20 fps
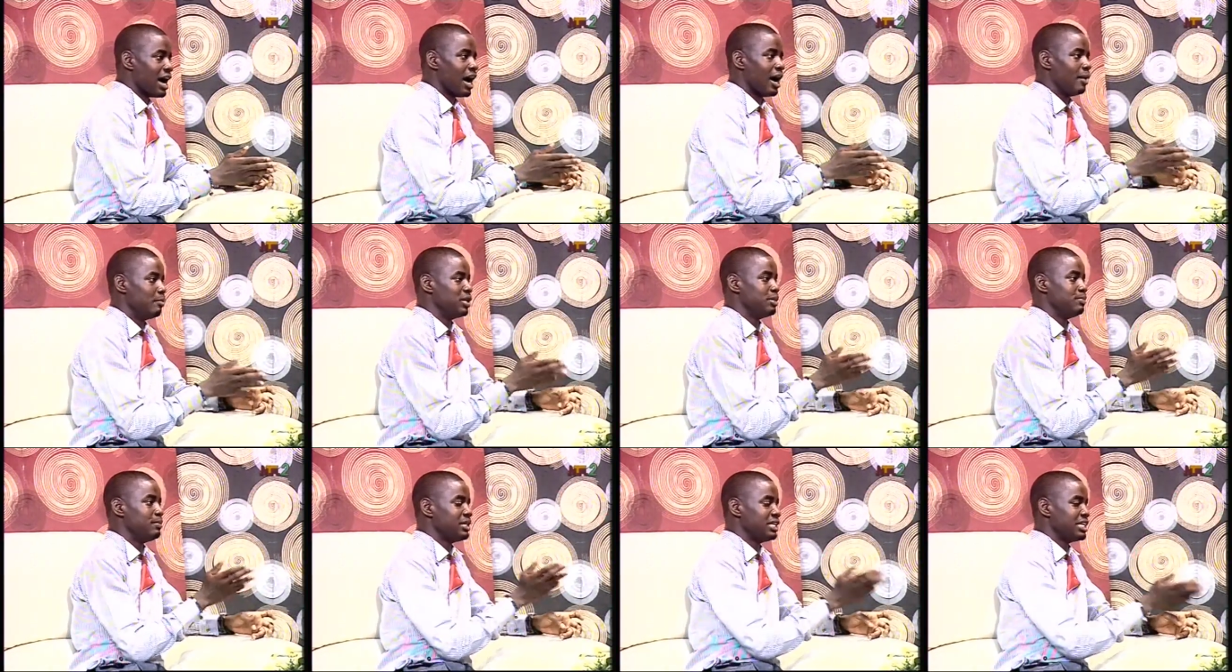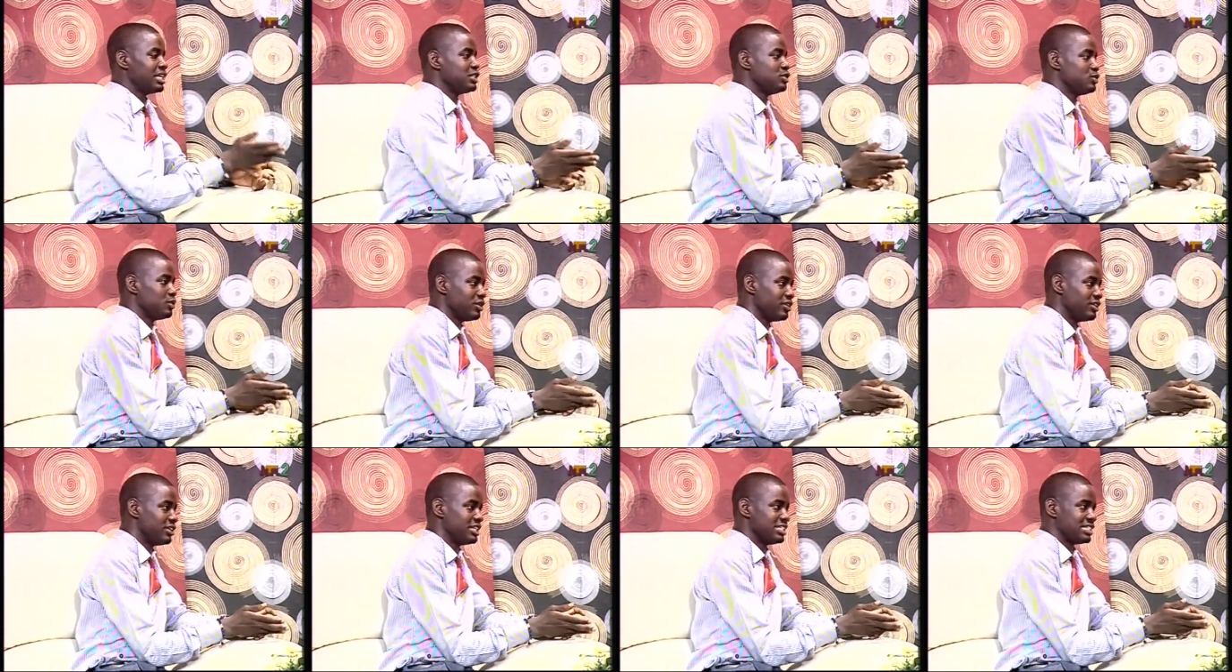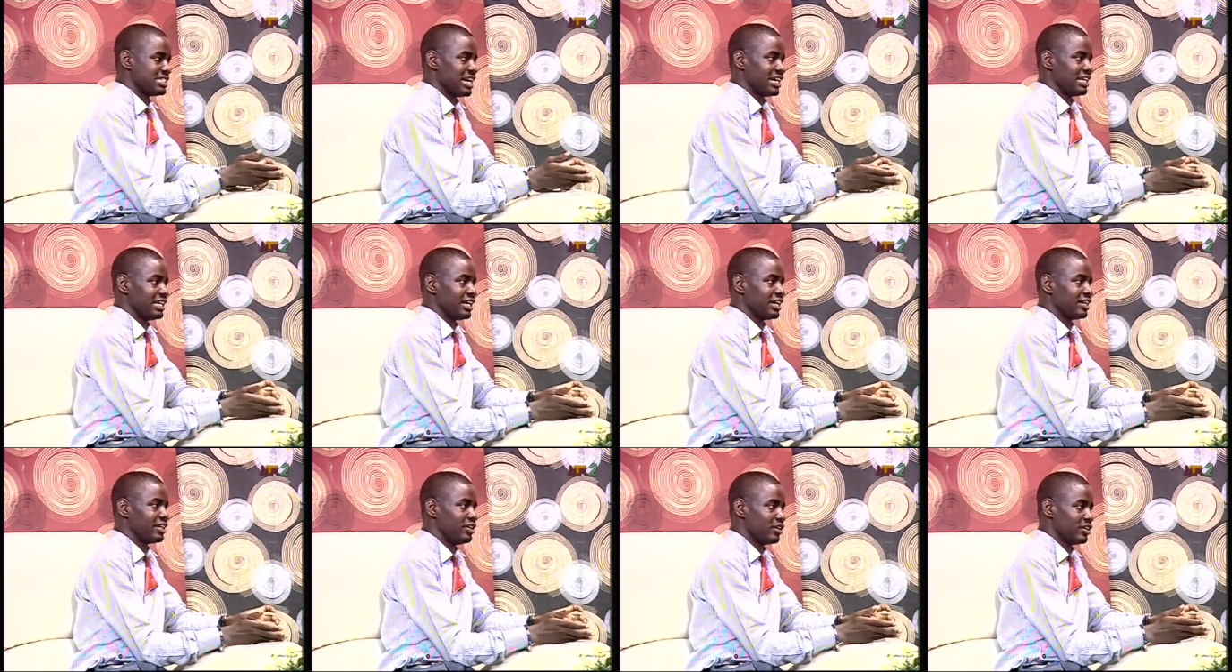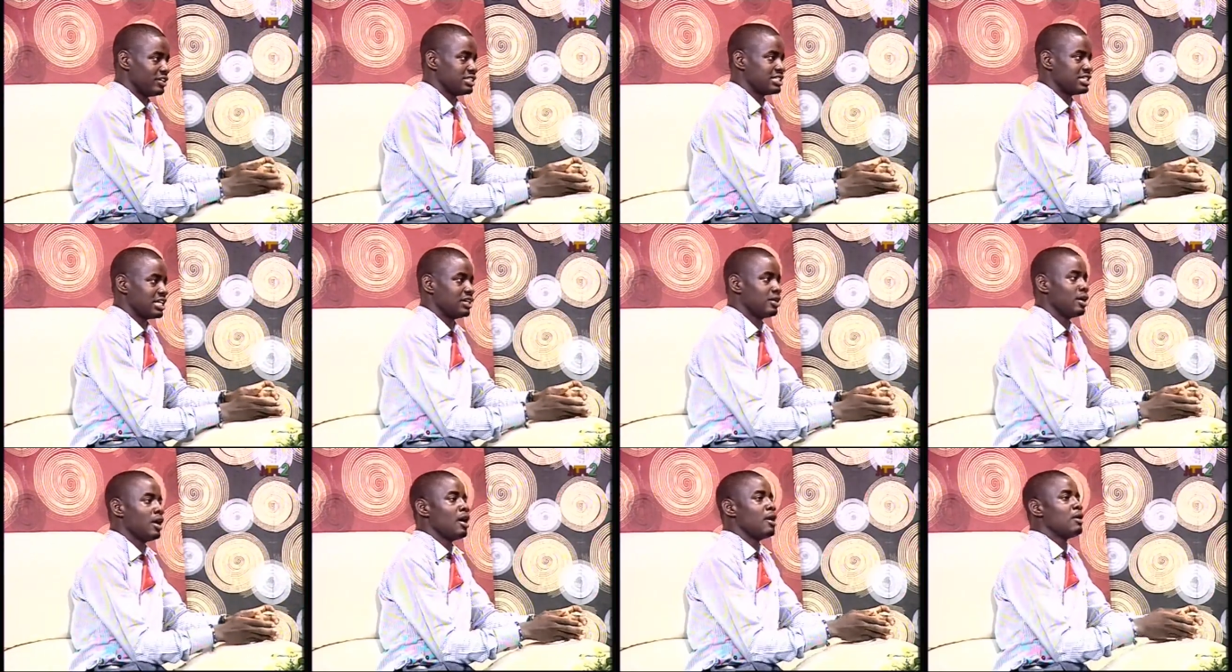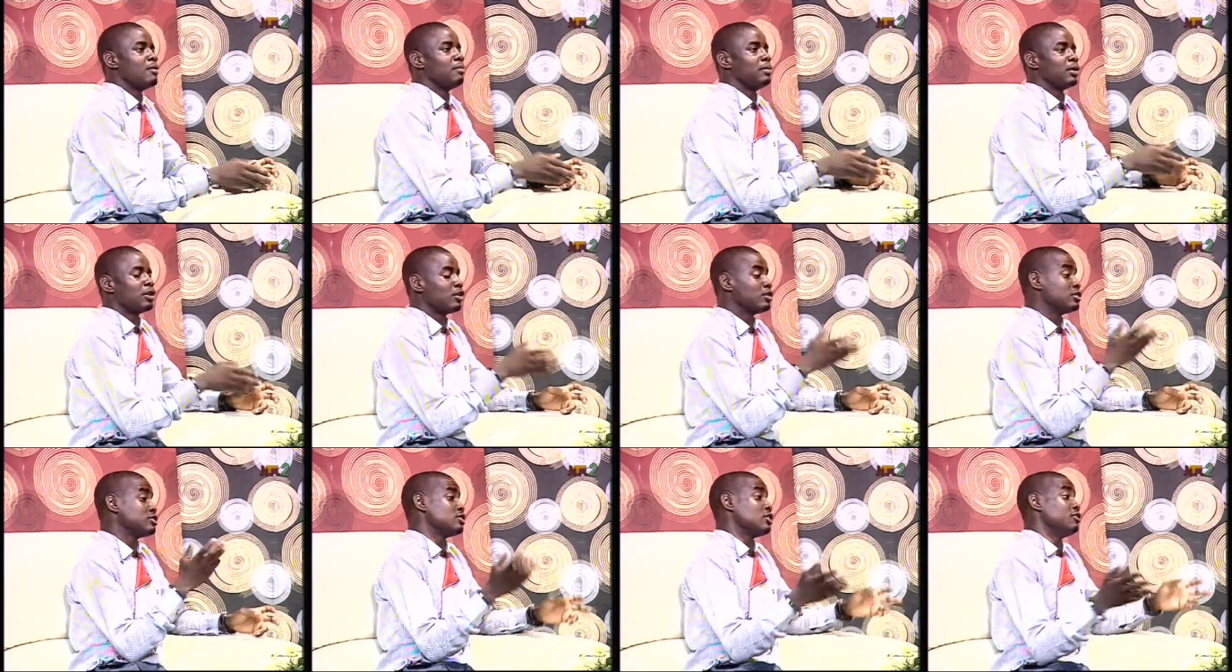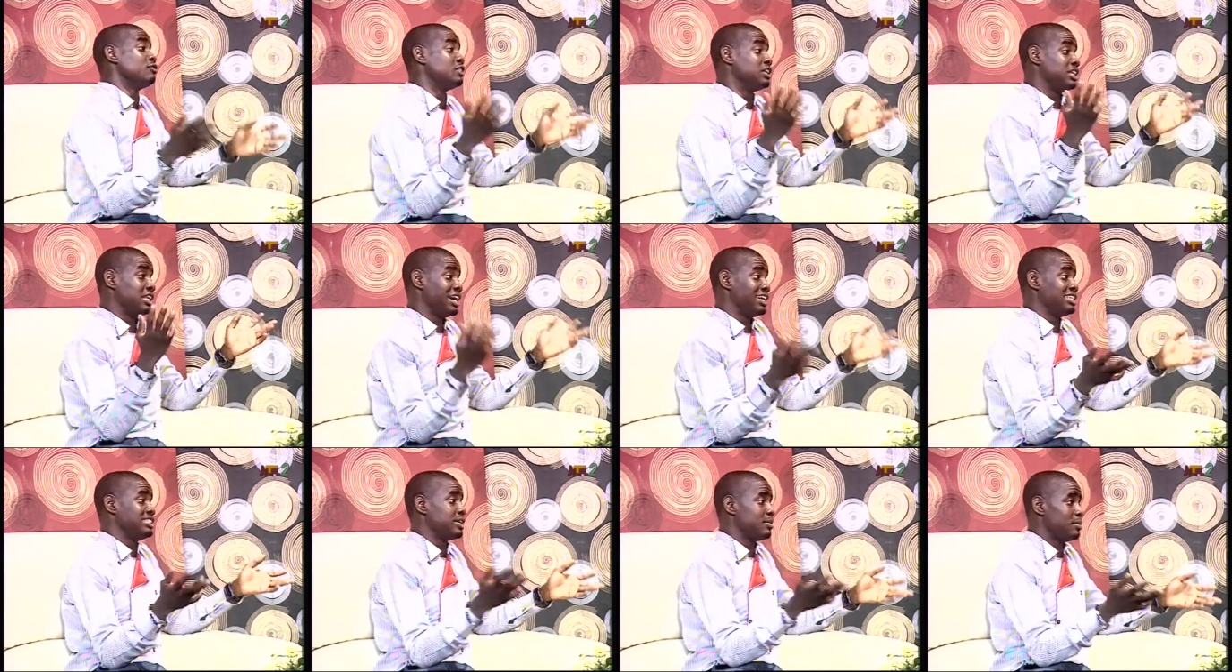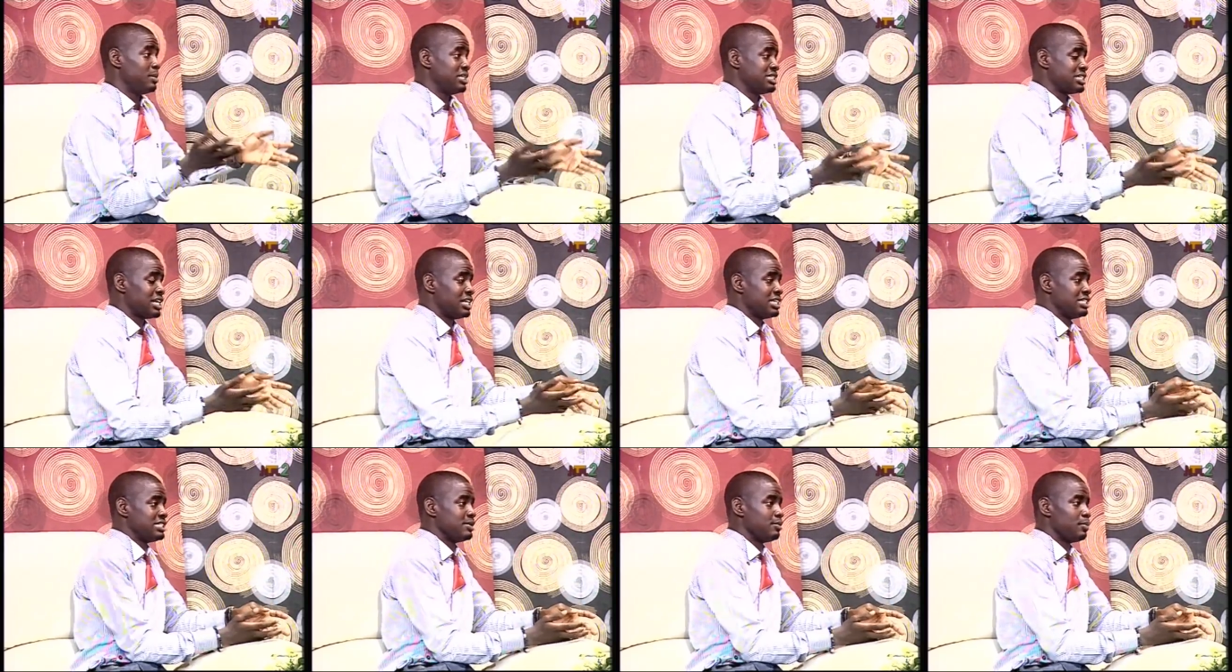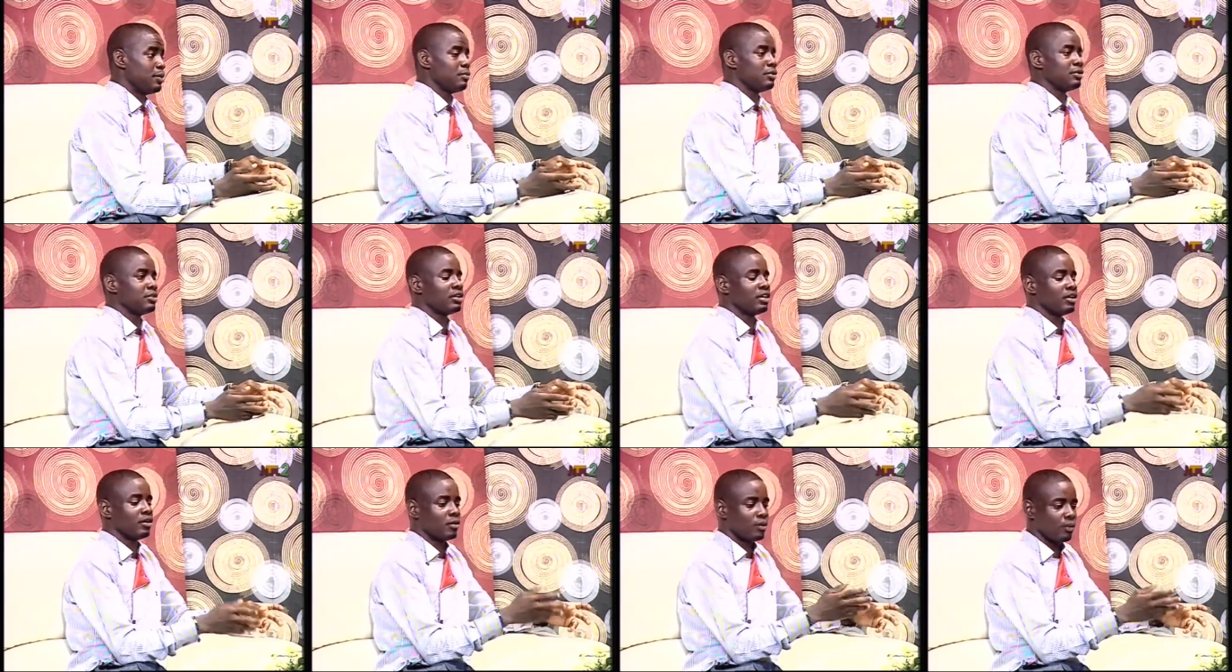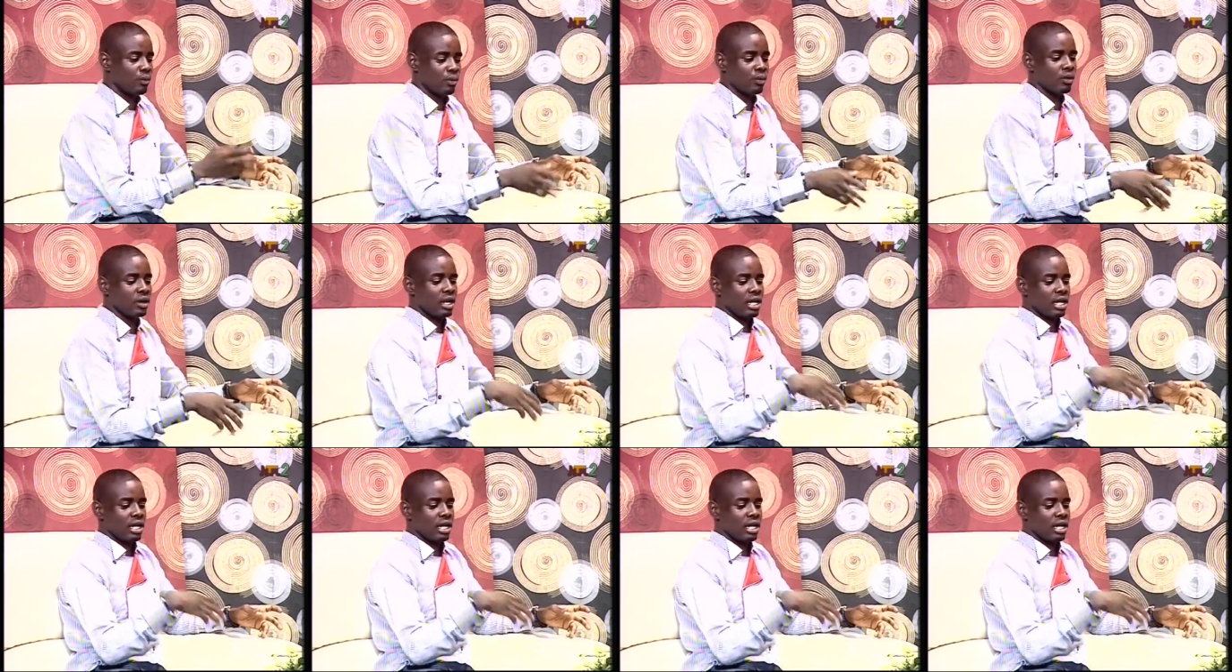I'm a beaded jewelry designer. You okay. understand? Because of the Niger mentality, people think oh.